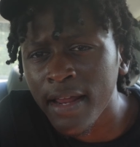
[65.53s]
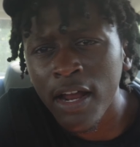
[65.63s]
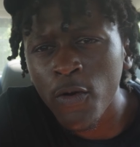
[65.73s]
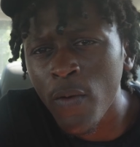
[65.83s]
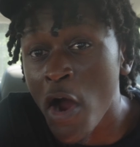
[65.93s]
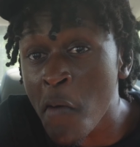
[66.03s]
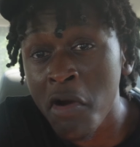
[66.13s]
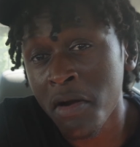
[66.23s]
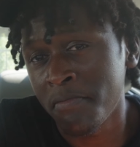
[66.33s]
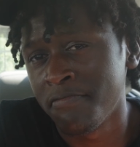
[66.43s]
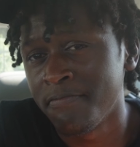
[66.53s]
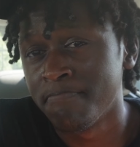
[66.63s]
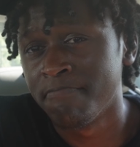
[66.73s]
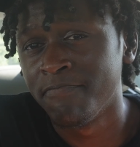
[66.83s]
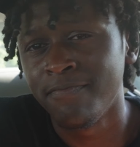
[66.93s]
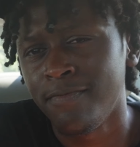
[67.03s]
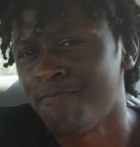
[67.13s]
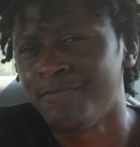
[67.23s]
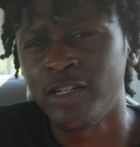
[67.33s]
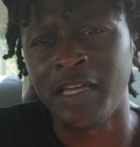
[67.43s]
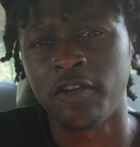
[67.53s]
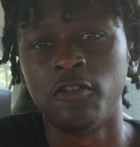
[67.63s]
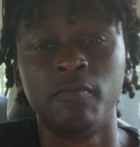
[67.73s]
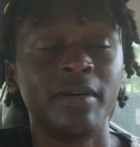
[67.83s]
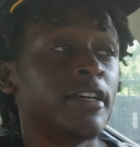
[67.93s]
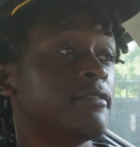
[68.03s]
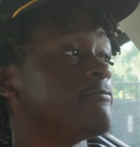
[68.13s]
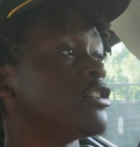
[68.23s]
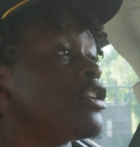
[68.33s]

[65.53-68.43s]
out of Walmart deal. But, you